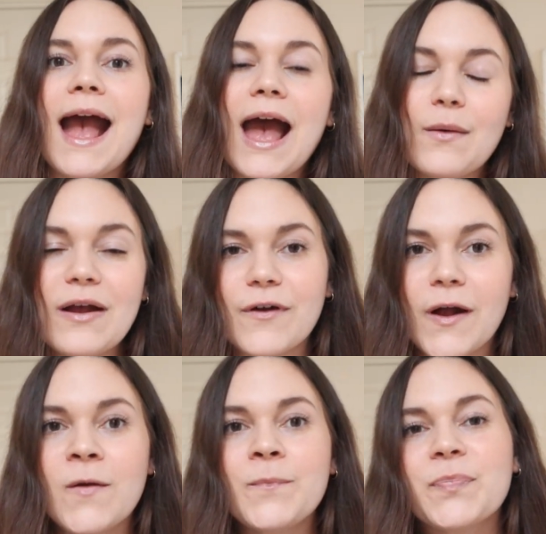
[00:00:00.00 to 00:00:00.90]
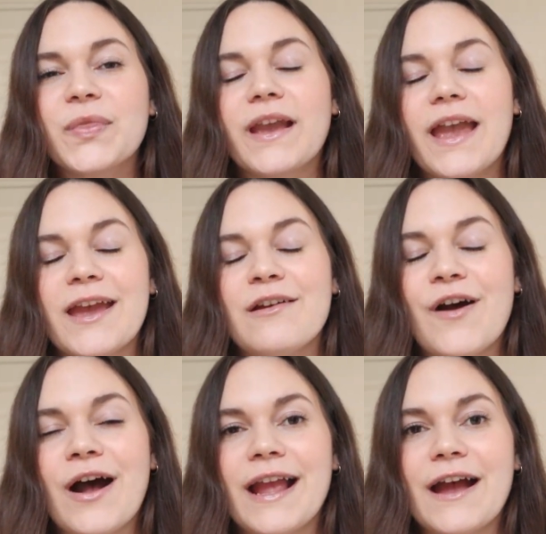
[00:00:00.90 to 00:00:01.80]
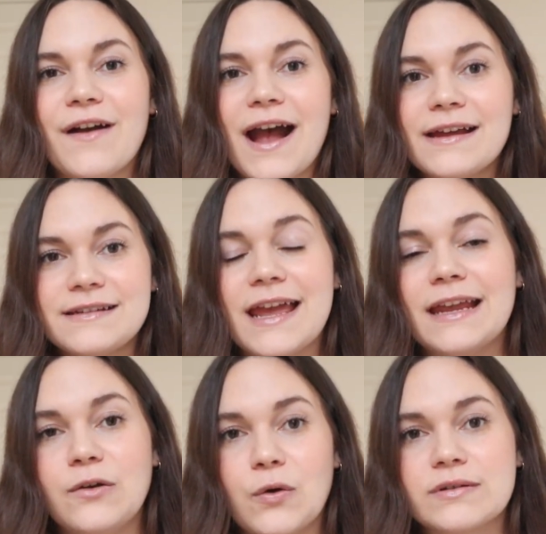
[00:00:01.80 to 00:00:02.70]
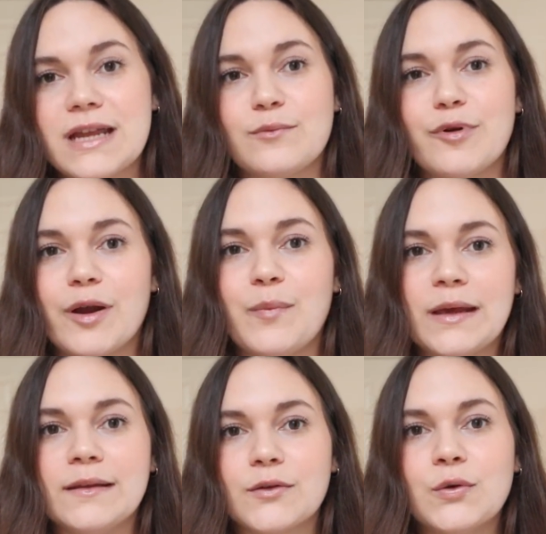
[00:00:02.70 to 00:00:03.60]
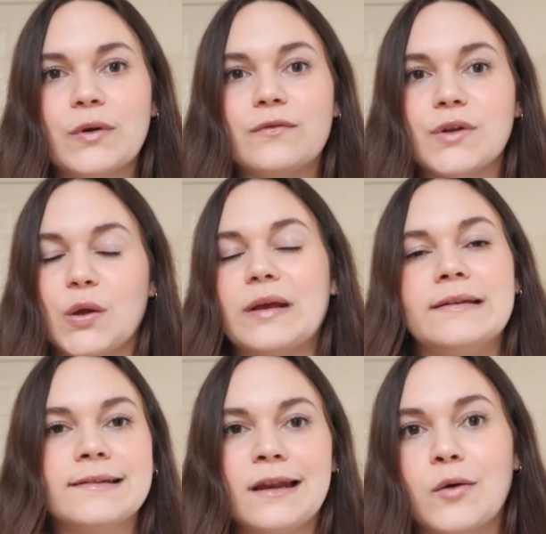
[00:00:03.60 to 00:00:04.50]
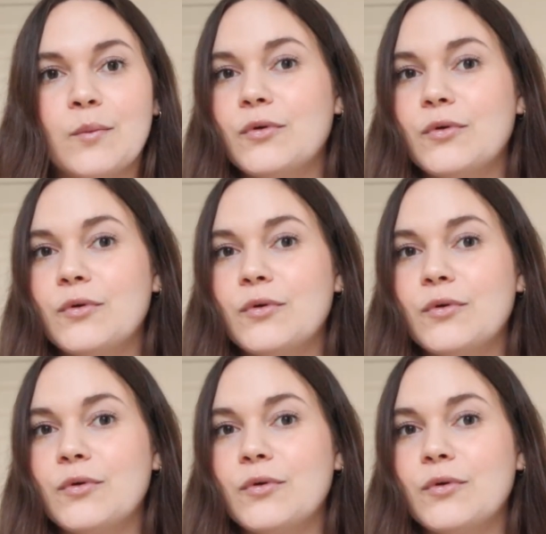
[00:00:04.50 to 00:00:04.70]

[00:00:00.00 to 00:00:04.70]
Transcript: However, if I have had a long temporary basal with no insulin on